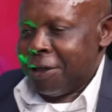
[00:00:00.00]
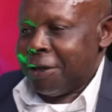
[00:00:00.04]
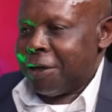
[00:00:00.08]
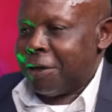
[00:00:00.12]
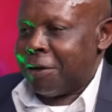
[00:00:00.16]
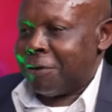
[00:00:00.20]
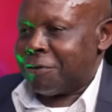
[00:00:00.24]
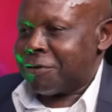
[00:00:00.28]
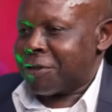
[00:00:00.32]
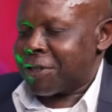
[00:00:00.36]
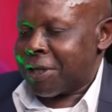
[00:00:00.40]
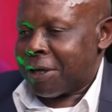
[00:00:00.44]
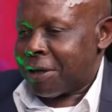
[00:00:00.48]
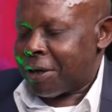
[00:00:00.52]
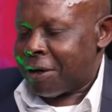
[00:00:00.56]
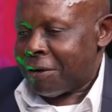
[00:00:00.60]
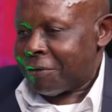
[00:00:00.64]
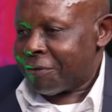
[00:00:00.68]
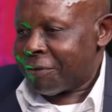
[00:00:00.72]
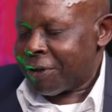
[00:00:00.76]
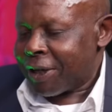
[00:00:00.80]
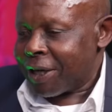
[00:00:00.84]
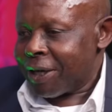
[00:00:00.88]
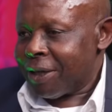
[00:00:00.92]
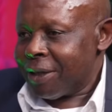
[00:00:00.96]
of South
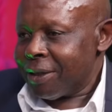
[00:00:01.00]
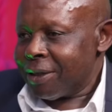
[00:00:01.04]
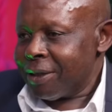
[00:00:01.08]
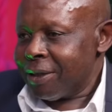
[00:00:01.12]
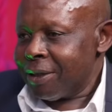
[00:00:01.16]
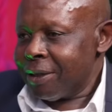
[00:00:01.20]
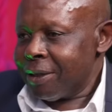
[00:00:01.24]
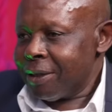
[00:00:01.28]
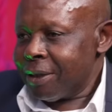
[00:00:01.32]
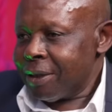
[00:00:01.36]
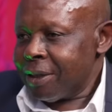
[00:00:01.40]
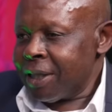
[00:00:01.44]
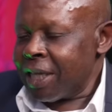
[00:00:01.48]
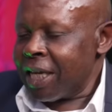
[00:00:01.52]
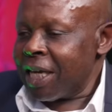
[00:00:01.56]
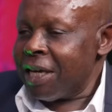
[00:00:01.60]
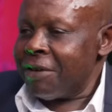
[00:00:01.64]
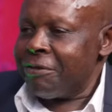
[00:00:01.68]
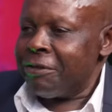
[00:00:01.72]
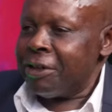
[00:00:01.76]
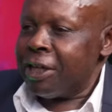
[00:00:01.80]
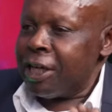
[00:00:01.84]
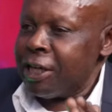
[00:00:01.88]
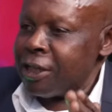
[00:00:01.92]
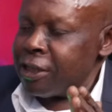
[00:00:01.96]
Africa. The
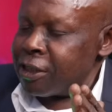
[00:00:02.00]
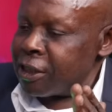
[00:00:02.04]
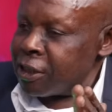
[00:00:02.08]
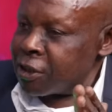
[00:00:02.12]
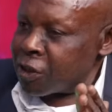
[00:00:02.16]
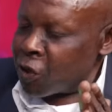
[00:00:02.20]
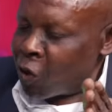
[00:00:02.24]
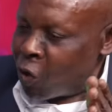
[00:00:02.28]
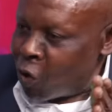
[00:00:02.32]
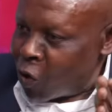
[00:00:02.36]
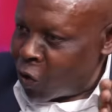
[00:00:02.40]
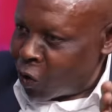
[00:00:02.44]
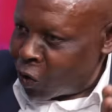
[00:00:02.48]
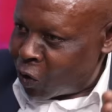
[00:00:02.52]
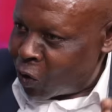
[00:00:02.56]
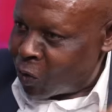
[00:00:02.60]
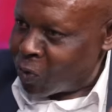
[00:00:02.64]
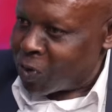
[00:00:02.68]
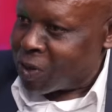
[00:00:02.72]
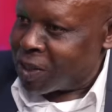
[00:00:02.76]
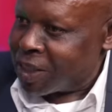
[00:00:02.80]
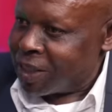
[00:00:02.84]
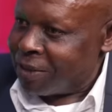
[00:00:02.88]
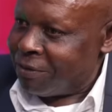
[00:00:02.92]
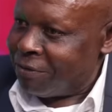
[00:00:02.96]
evidence is
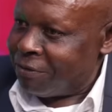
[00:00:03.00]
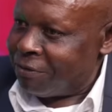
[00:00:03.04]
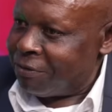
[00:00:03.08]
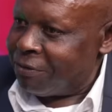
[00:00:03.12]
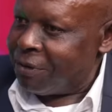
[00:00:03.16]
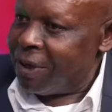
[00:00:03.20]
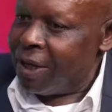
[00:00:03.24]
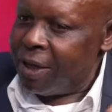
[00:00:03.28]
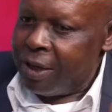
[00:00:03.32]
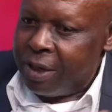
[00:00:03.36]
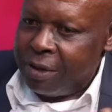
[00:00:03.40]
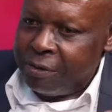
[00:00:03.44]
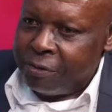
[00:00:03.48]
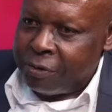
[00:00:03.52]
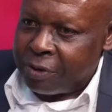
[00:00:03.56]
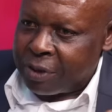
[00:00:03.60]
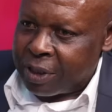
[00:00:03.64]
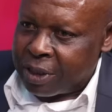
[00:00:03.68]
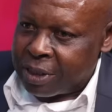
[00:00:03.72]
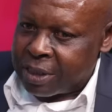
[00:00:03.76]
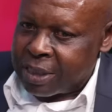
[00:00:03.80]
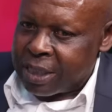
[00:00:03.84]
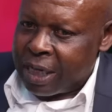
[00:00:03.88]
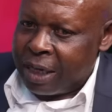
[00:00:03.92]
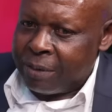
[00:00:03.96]
conclusive. For
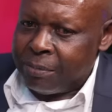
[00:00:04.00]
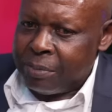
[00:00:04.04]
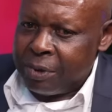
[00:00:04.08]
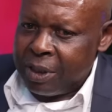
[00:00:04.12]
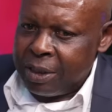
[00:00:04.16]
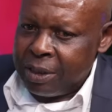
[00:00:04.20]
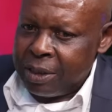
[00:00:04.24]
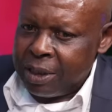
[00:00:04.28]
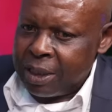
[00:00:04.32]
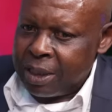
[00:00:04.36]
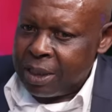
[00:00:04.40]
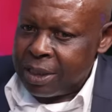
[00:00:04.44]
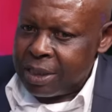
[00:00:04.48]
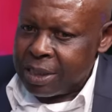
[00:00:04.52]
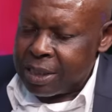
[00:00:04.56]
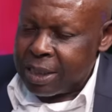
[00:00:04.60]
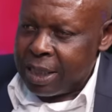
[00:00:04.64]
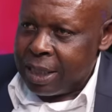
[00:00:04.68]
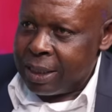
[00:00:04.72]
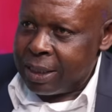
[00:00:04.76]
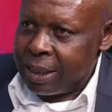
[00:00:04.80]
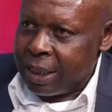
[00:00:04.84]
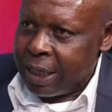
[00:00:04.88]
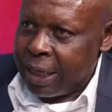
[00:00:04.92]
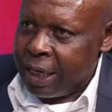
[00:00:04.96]
example, in the
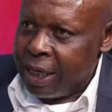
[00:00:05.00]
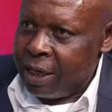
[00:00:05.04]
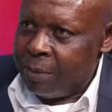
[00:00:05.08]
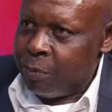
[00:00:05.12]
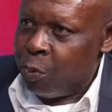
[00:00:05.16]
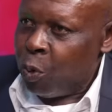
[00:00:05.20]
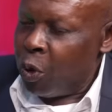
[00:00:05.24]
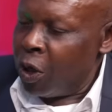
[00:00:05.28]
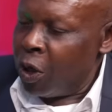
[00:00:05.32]
Eastern Cape,